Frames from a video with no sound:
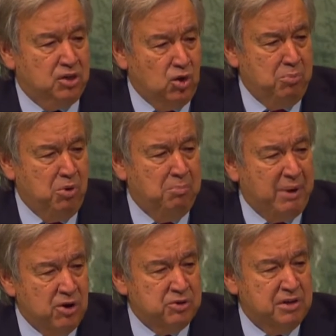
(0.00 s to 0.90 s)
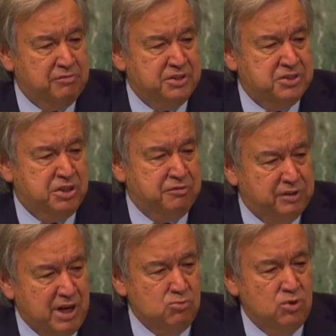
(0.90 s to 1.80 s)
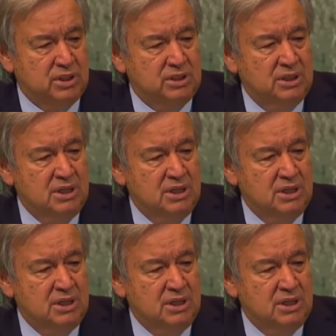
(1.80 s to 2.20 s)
global biodiversity framework,